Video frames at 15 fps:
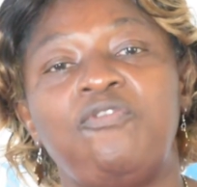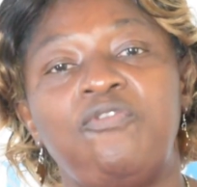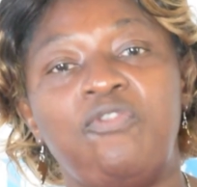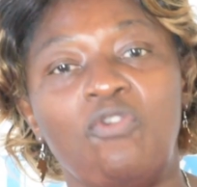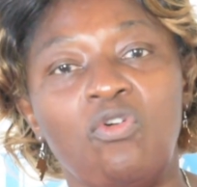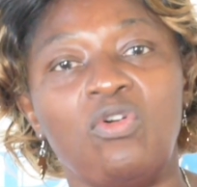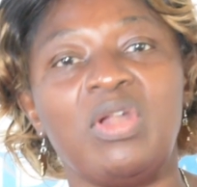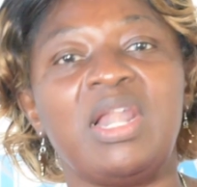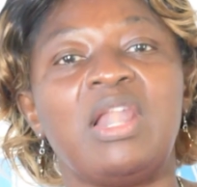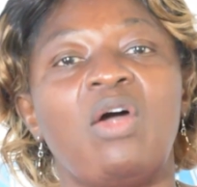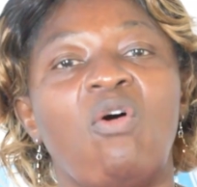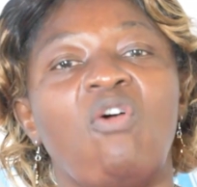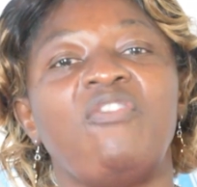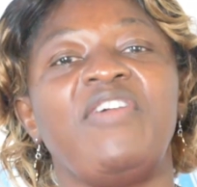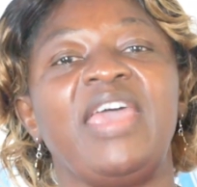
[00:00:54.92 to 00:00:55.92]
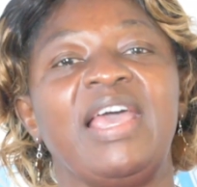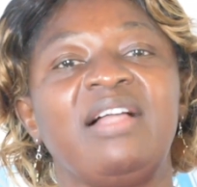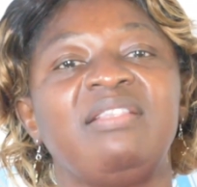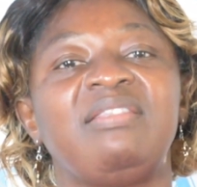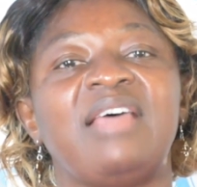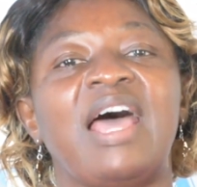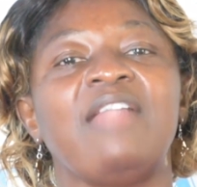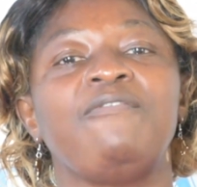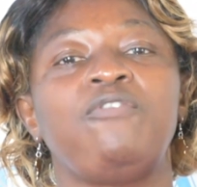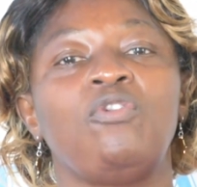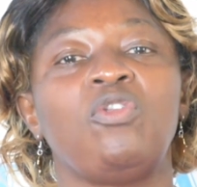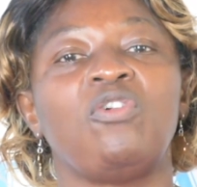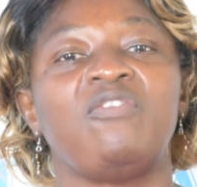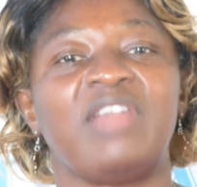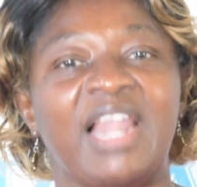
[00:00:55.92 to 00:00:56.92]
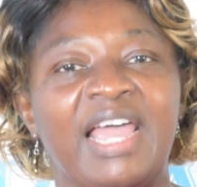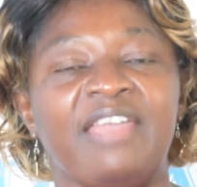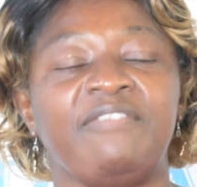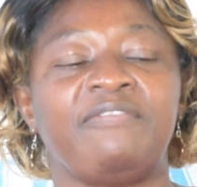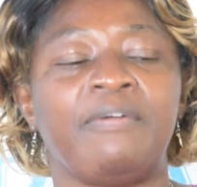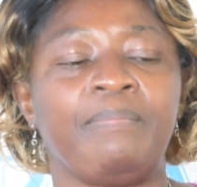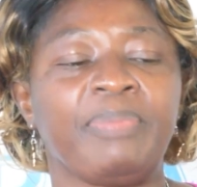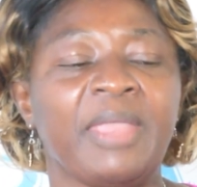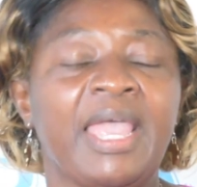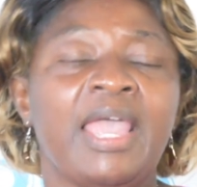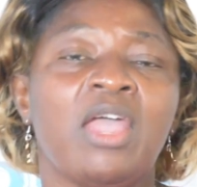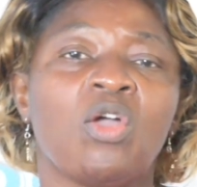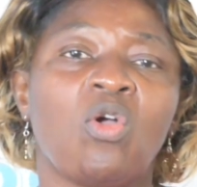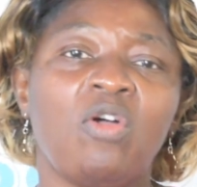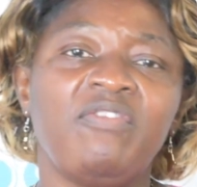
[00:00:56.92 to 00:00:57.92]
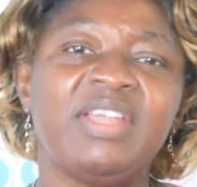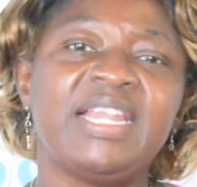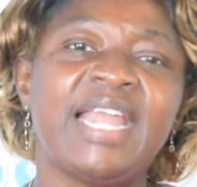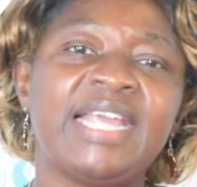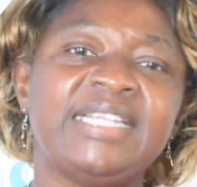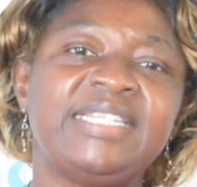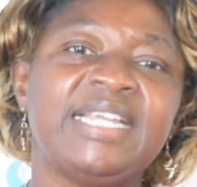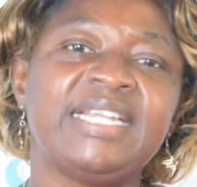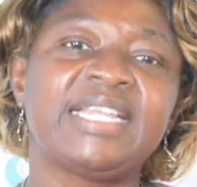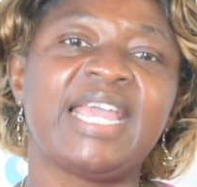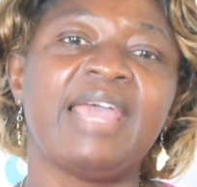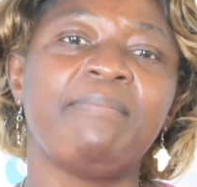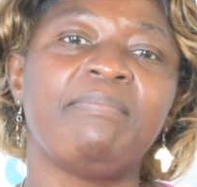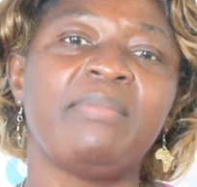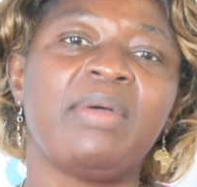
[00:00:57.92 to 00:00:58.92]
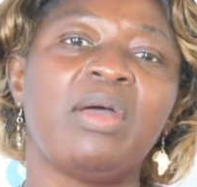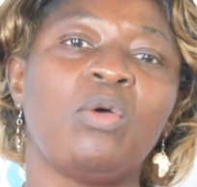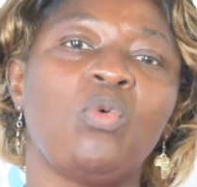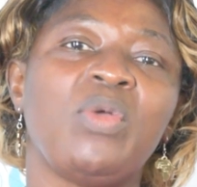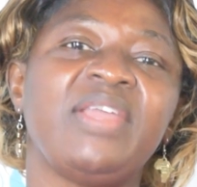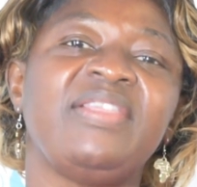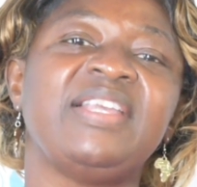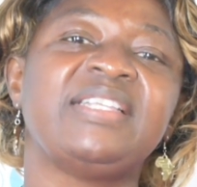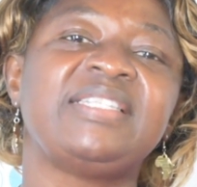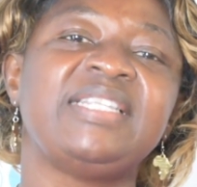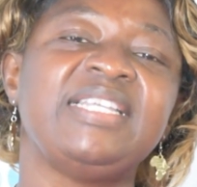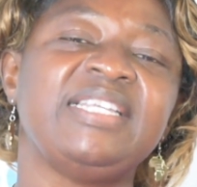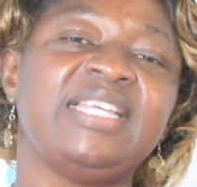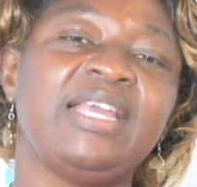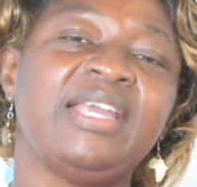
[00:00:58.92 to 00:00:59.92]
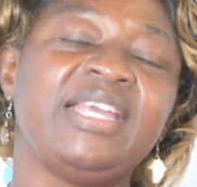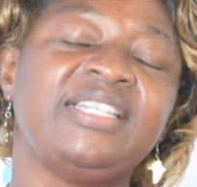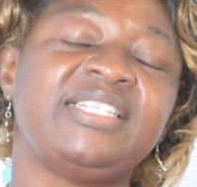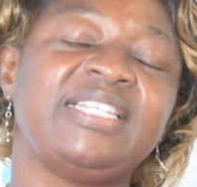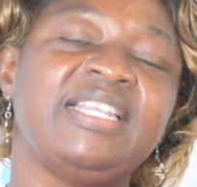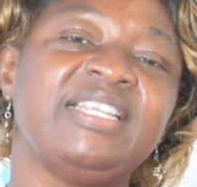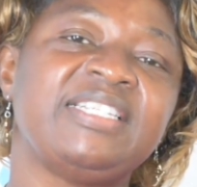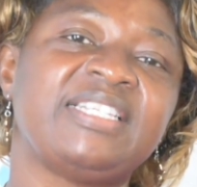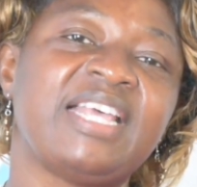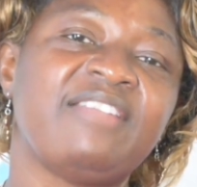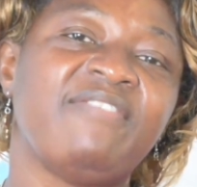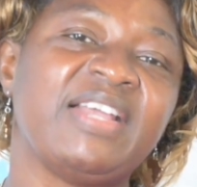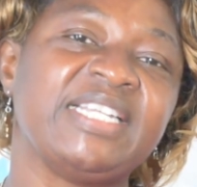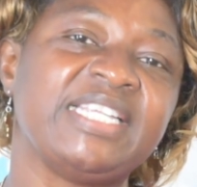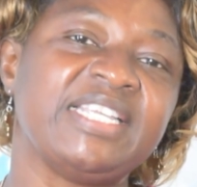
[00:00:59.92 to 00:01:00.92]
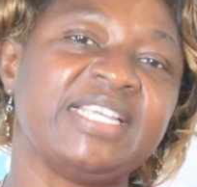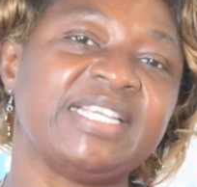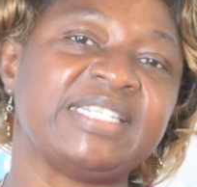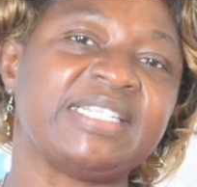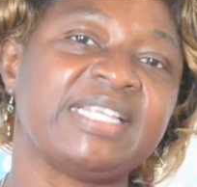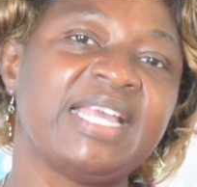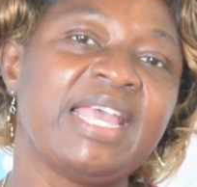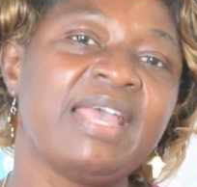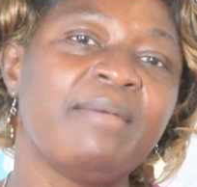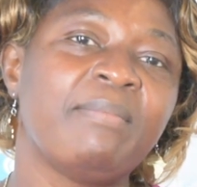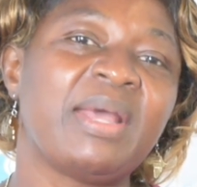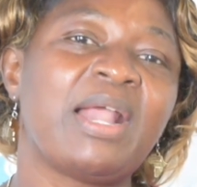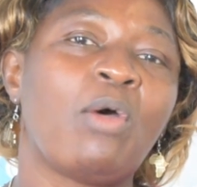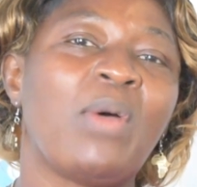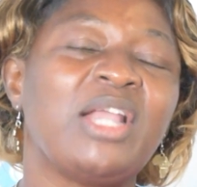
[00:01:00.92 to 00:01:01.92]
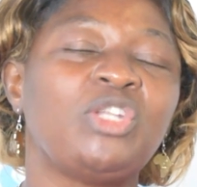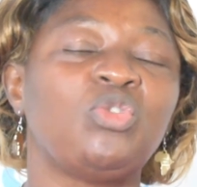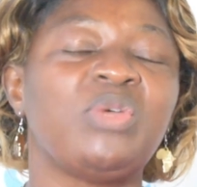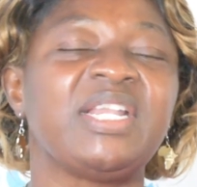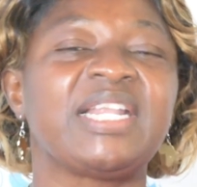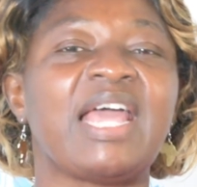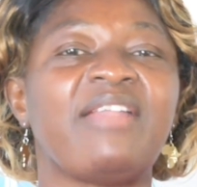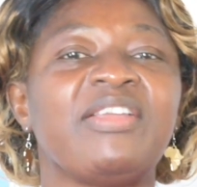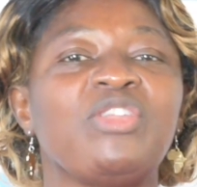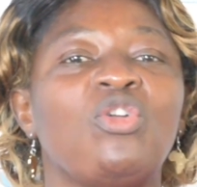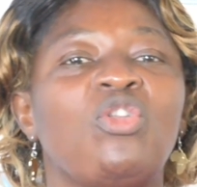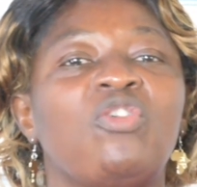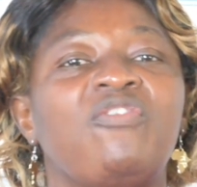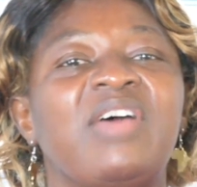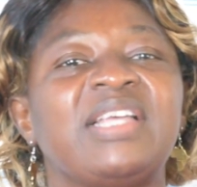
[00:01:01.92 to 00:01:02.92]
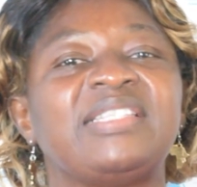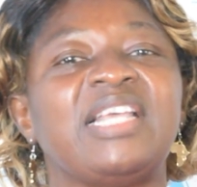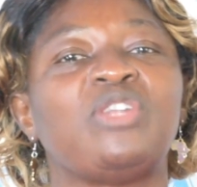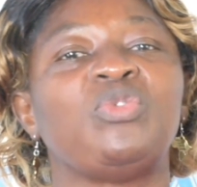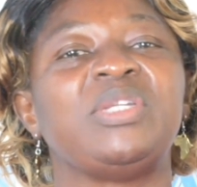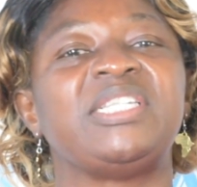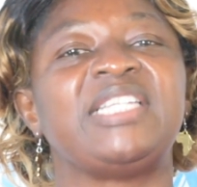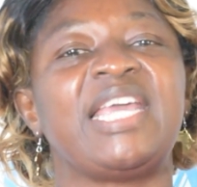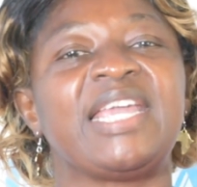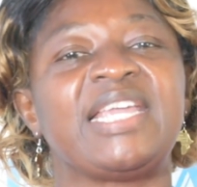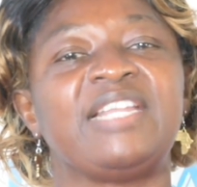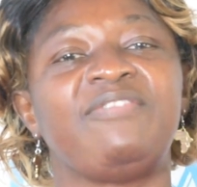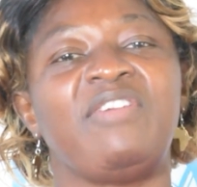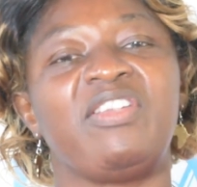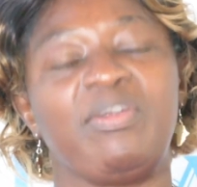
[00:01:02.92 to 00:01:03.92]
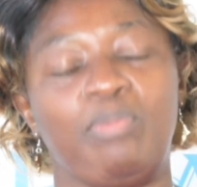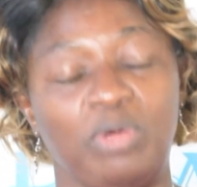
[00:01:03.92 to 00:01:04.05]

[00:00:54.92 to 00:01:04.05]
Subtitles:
full of health and full of life. COVID-19 came with its disadvantages. But I want to encourage all of us that we take it very